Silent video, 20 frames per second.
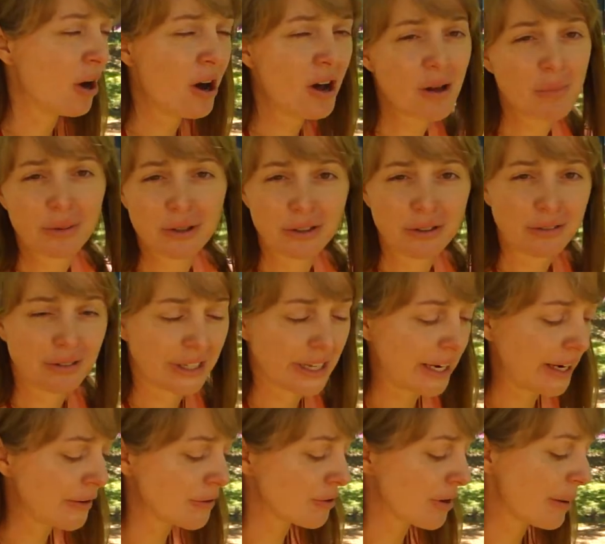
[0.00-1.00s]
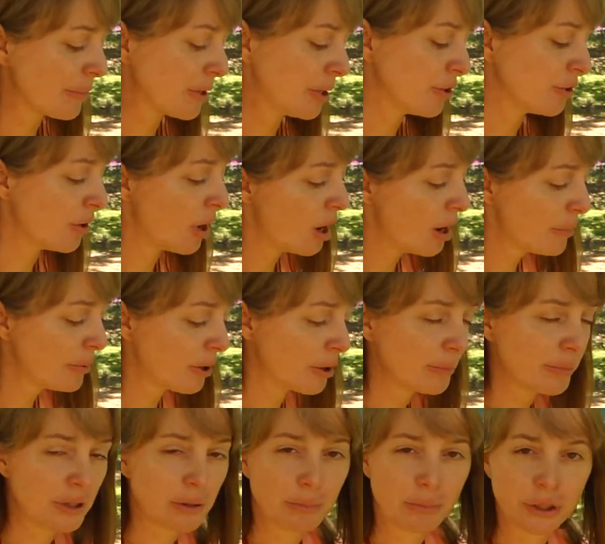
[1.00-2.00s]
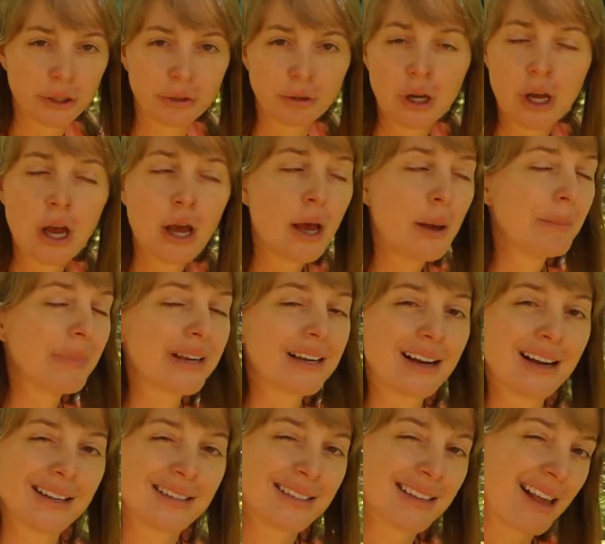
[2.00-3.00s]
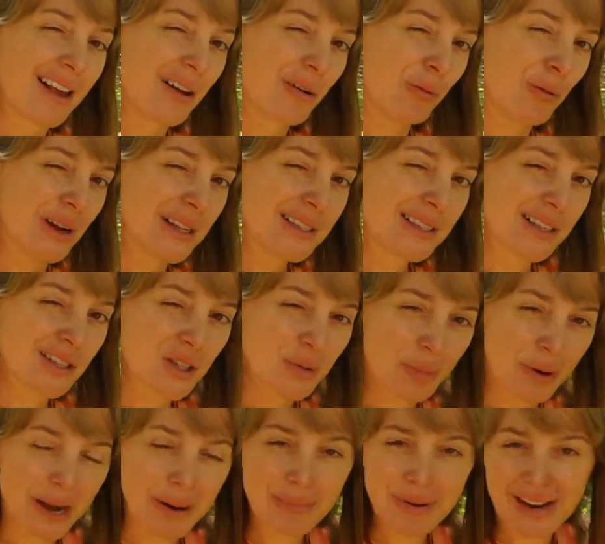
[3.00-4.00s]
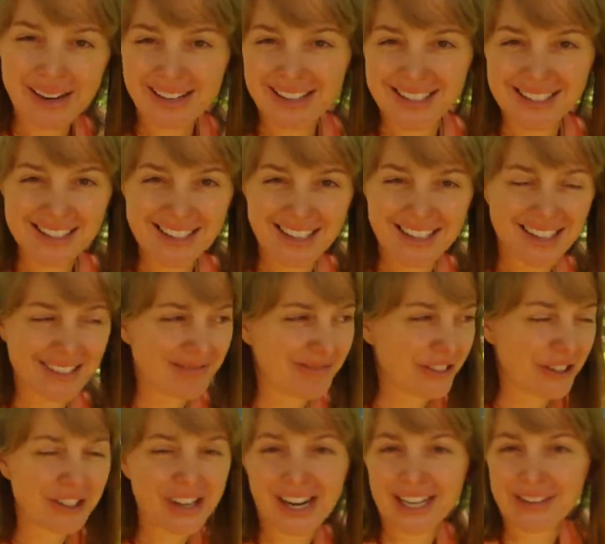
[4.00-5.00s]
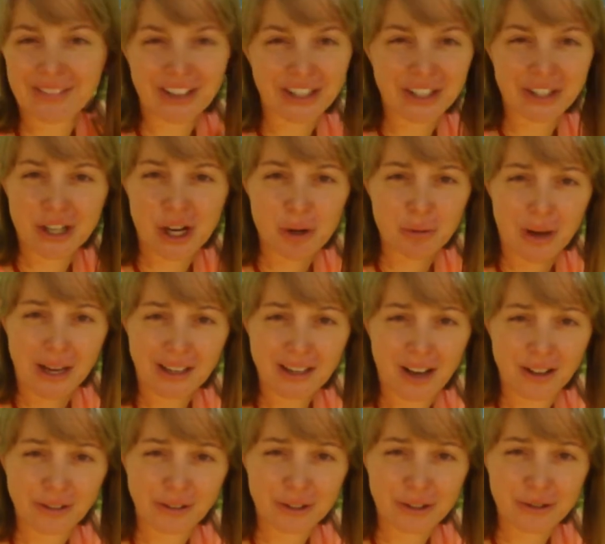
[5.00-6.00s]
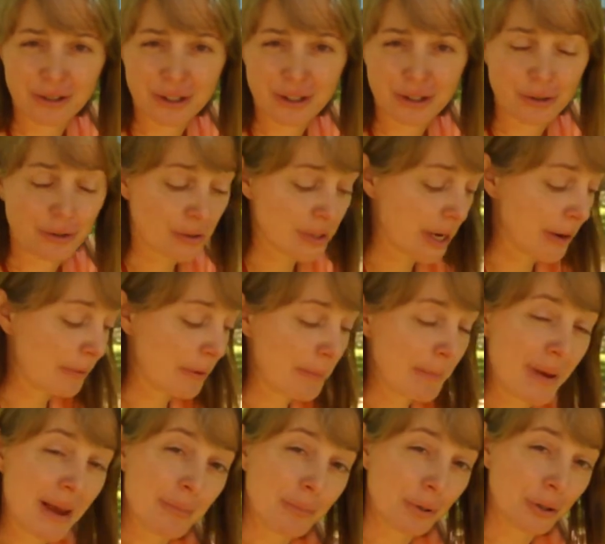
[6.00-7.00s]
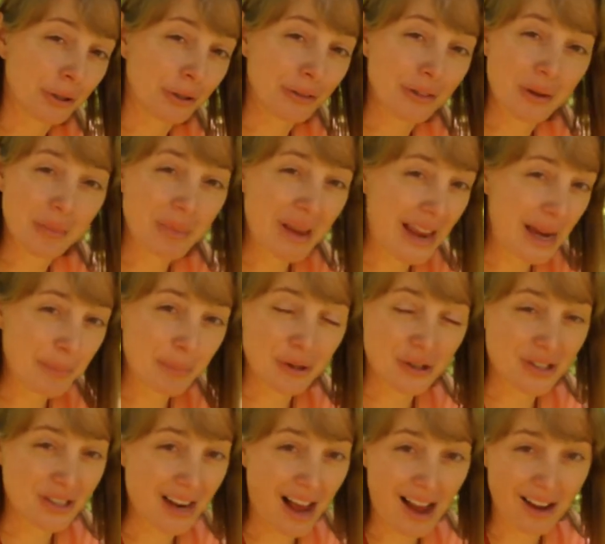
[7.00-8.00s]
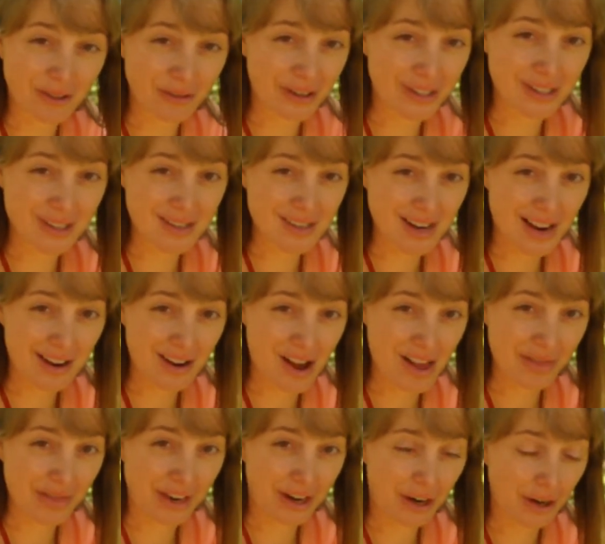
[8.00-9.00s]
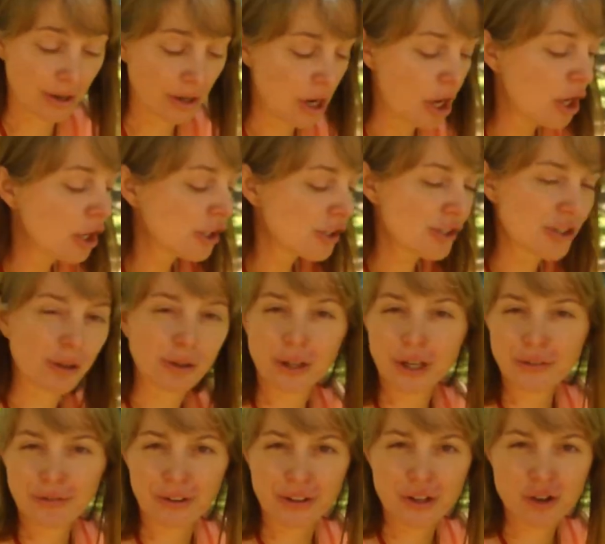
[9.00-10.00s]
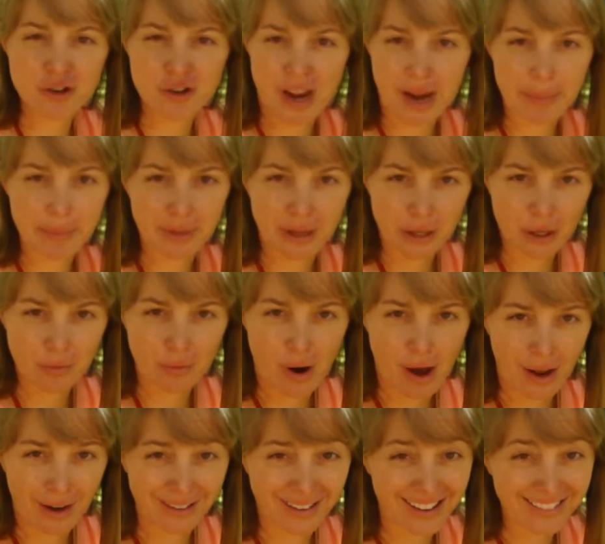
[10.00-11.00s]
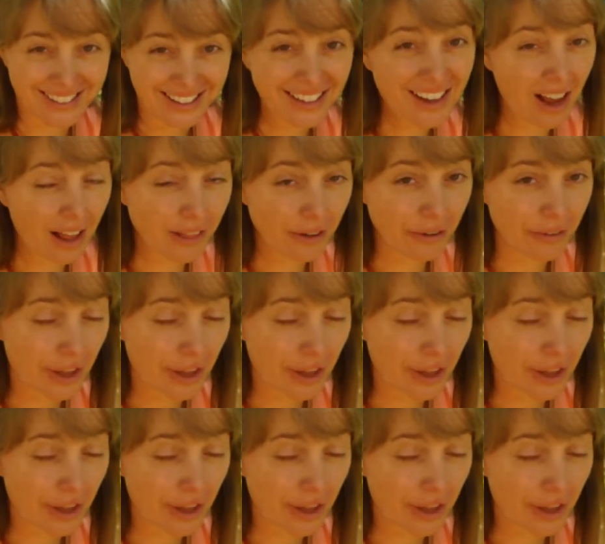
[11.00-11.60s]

all blue leaves, or I'm going to do all purple and blue, because once the spray paint hits it, you're not even going to know what color you used. And remember, the paper's not going to stay on there. So look for the shape that you want, not the color